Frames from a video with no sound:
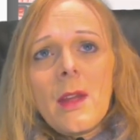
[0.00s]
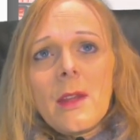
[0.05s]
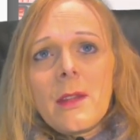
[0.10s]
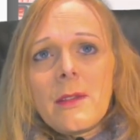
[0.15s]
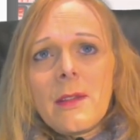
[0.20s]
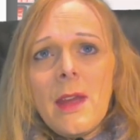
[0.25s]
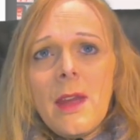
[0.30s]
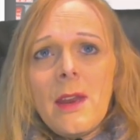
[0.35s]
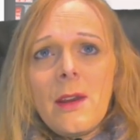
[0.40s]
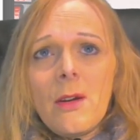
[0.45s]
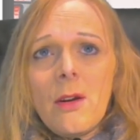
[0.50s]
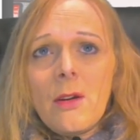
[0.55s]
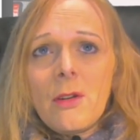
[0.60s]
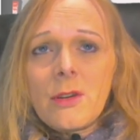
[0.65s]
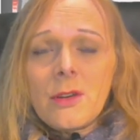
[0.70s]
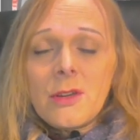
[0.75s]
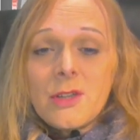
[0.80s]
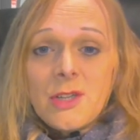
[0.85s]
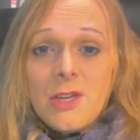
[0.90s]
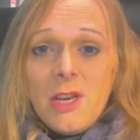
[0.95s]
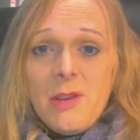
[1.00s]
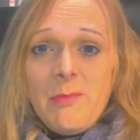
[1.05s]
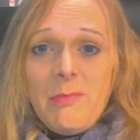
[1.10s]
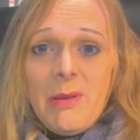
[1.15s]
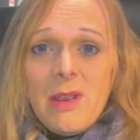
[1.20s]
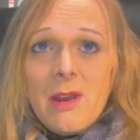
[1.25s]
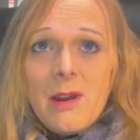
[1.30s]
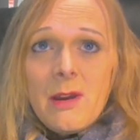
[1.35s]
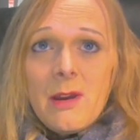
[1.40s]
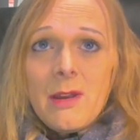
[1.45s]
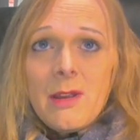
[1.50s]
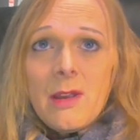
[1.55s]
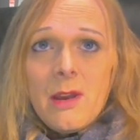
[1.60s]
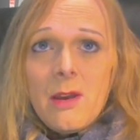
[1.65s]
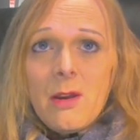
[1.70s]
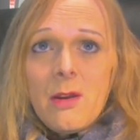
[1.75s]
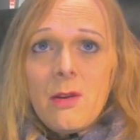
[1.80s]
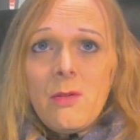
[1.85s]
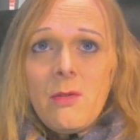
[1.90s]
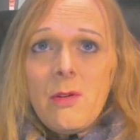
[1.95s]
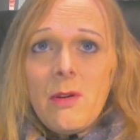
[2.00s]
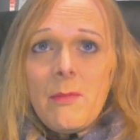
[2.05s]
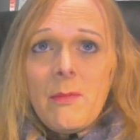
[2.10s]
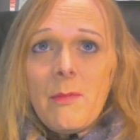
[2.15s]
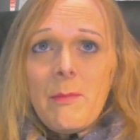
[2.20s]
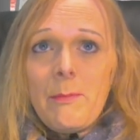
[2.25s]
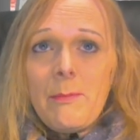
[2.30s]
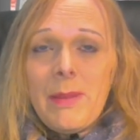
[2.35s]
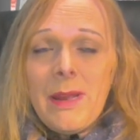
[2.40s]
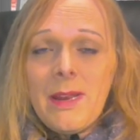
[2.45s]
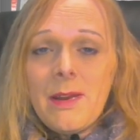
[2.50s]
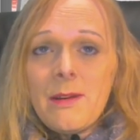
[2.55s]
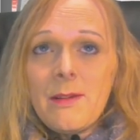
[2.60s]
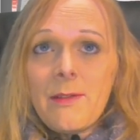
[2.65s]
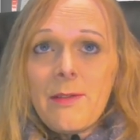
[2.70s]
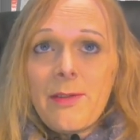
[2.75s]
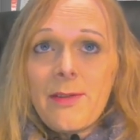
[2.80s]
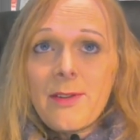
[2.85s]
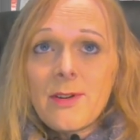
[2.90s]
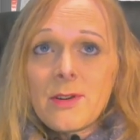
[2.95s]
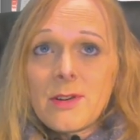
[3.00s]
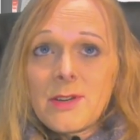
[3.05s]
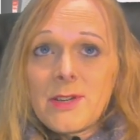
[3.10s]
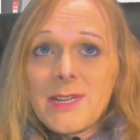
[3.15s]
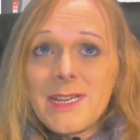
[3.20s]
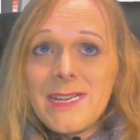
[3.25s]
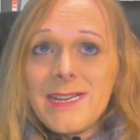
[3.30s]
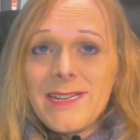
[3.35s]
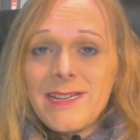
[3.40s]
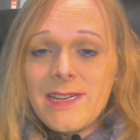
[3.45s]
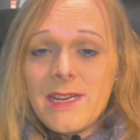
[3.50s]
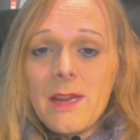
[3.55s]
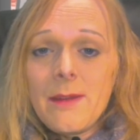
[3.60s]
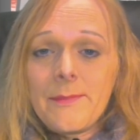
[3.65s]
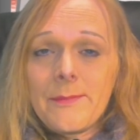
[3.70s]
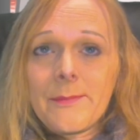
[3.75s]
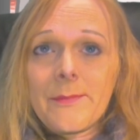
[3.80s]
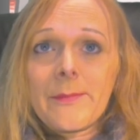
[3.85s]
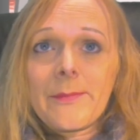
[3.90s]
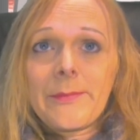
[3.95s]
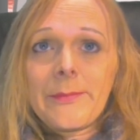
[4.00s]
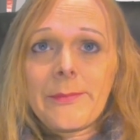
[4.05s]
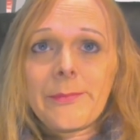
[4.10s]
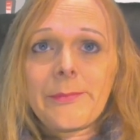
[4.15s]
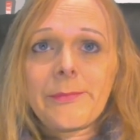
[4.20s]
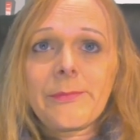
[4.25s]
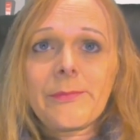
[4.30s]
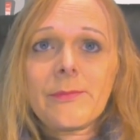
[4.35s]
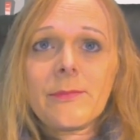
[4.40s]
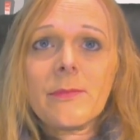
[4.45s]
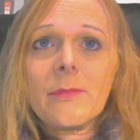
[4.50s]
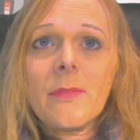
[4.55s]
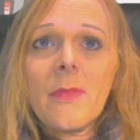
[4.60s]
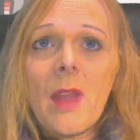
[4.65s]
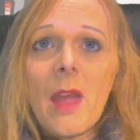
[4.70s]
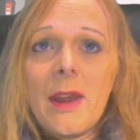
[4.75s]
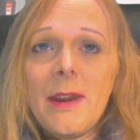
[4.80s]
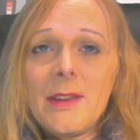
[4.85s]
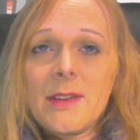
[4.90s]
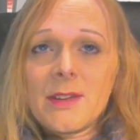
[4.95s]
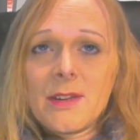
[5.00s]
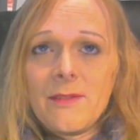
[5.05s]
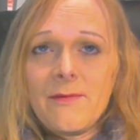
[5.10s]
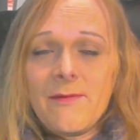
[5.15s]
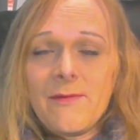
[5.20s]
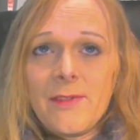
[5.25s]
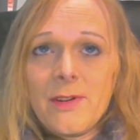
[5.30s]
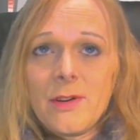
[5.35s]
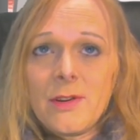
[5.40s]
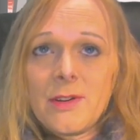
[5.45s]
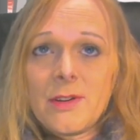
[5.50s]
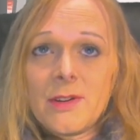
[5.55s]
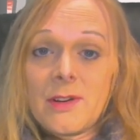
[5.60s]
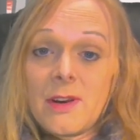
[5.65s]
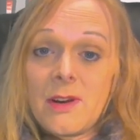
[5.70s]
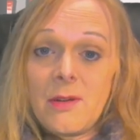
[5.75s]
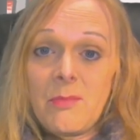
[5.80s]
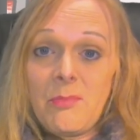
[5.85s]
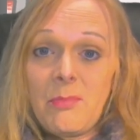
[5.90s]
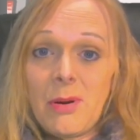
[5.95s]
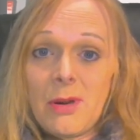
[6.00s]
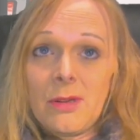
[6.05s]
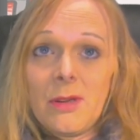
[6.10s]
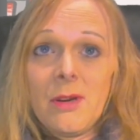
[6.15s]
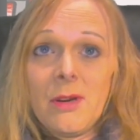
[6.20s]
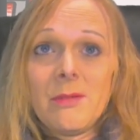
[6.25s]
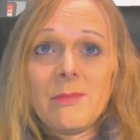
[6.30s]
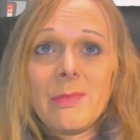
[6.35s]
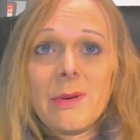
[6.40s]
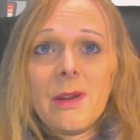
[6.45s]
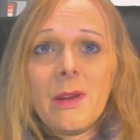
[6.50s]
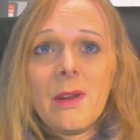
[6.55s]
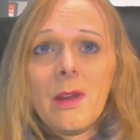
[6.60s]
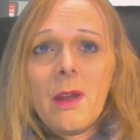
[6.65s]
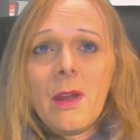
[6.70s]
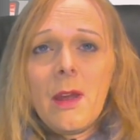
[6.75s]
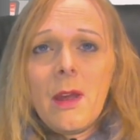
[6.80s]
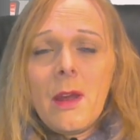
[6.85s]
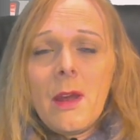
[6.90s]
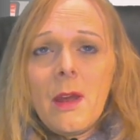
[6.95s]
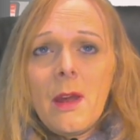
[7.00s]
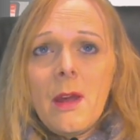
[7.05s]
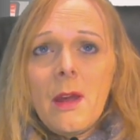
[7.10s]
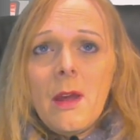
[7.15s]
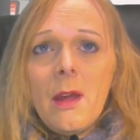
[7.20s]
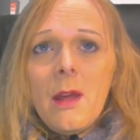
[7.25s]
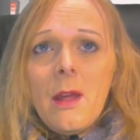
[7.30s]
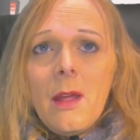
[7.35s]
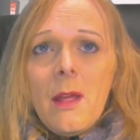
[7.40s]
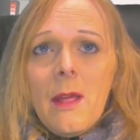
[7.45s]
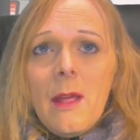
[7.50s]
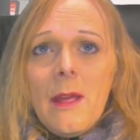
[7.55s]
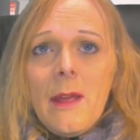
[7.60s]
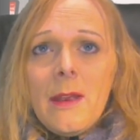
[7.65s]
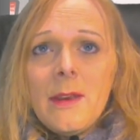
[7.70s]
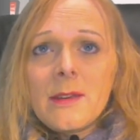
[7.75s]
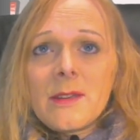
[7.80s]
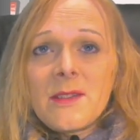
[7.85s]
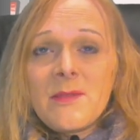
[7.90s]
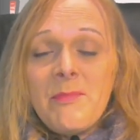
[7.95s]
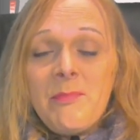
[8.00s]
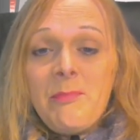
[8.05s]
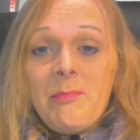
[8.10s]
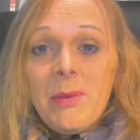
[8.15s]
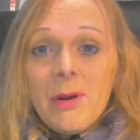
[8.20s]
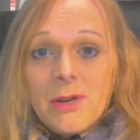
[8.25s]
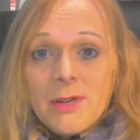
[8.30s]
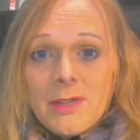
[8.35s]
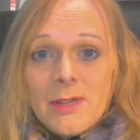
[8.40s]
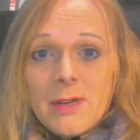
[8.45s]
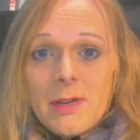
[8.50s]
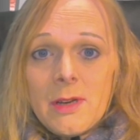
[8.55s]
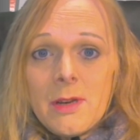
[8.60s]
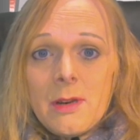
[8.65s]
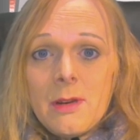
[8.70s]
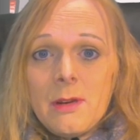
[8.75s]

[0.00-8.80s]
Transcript: Then on GPIO pin 13, and it's an inverted and a pull-up, is the button.